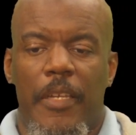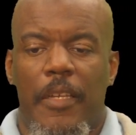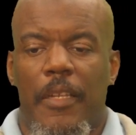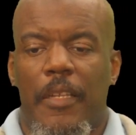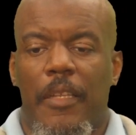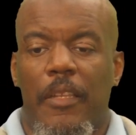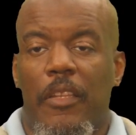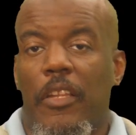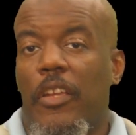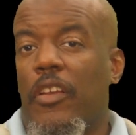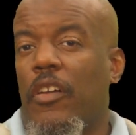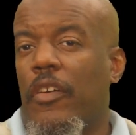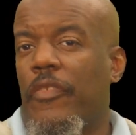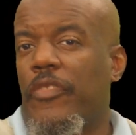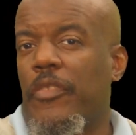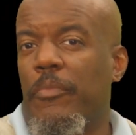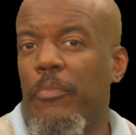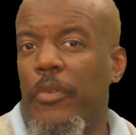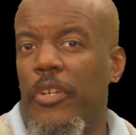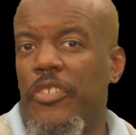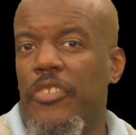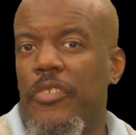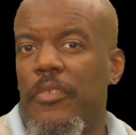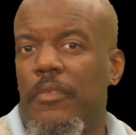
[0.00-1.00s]
lay off the
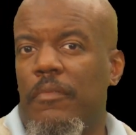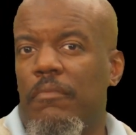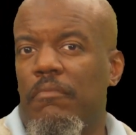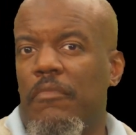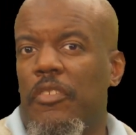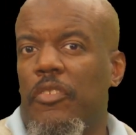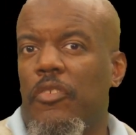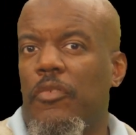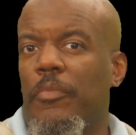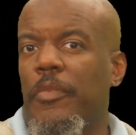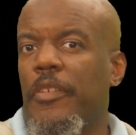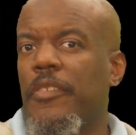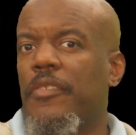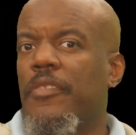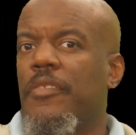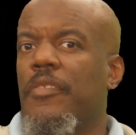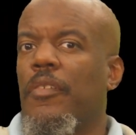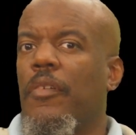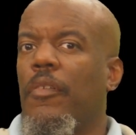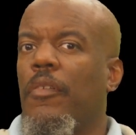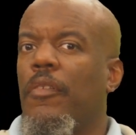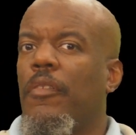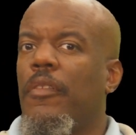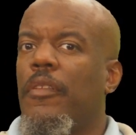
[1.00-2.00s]
budget a little bit
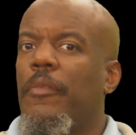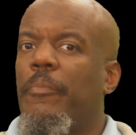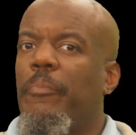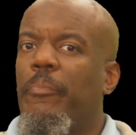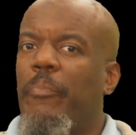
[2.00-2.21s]
till the